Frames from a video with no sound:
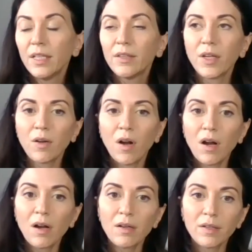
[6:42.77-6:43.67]
There
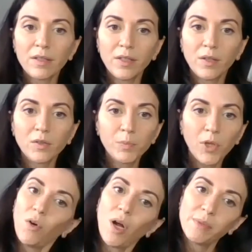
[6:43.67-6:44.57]
are, you know,
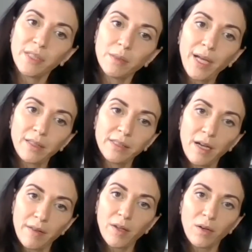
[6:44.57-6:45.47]
programs on the
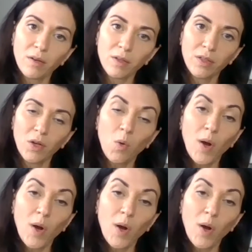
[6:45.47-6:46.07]
Peloton that are, you know,